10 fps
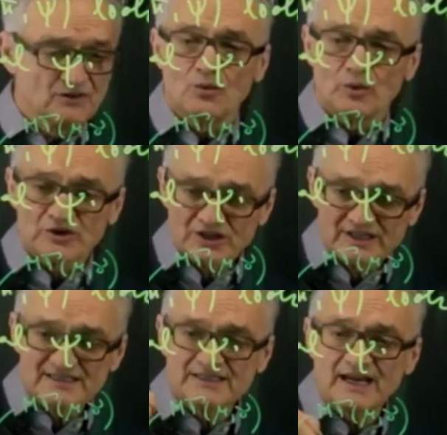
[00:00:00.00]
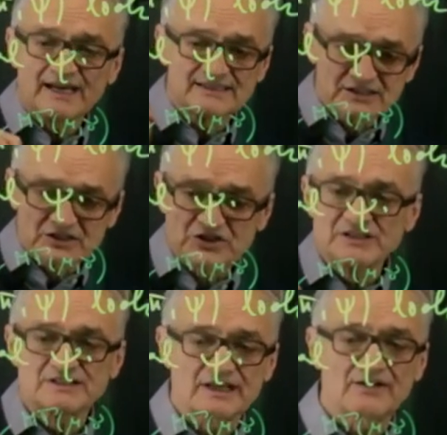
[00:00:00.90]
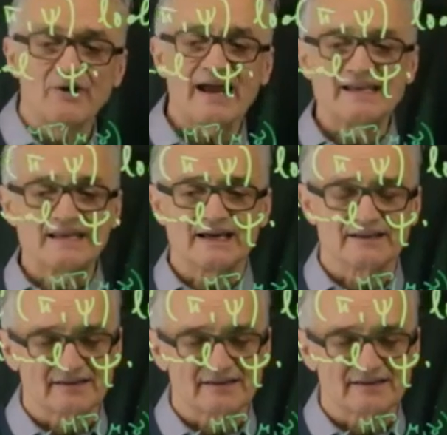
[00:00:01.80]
which in this case is just the gradient